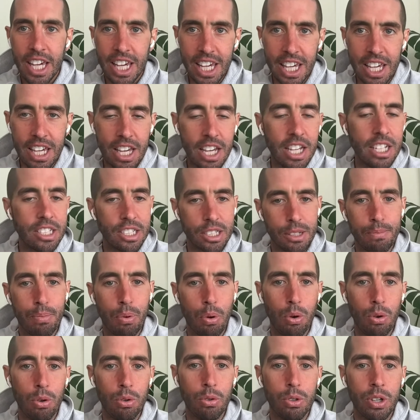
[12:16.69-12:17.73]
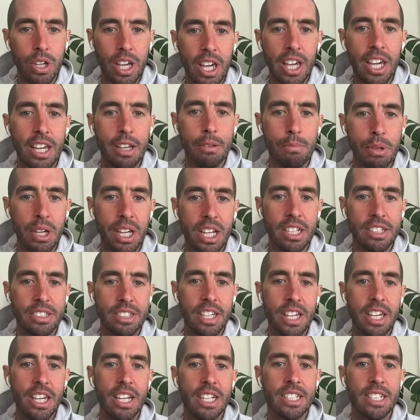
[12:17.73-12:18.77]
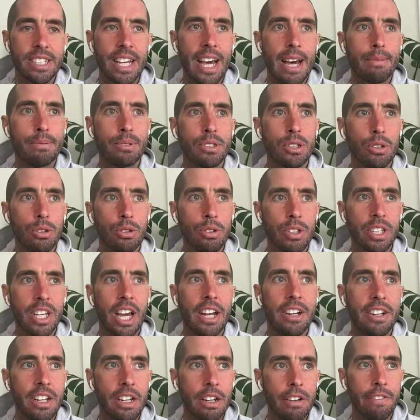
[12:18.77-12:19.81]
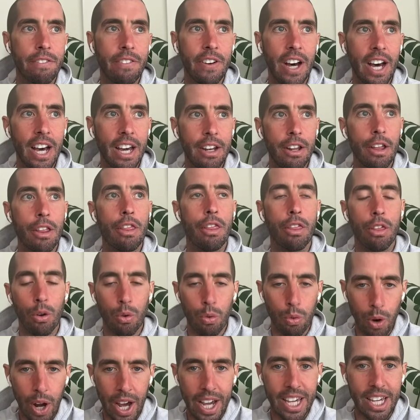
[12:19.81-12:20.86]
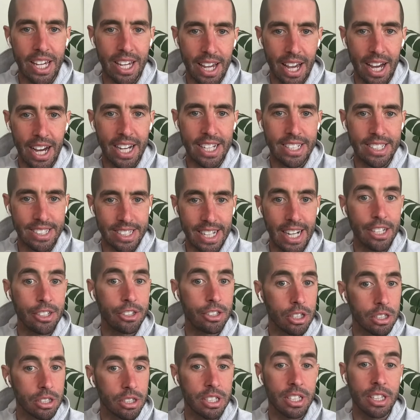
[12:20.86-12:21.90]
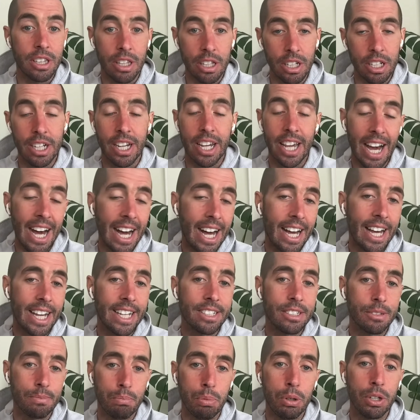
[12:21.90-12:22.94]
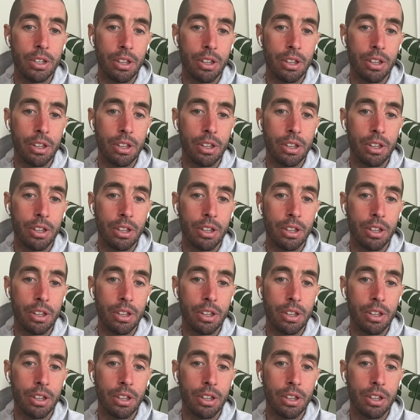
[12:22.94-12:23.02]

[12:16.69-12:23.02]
he is the portal king because he has absolutely identified the right guys, not just the guys,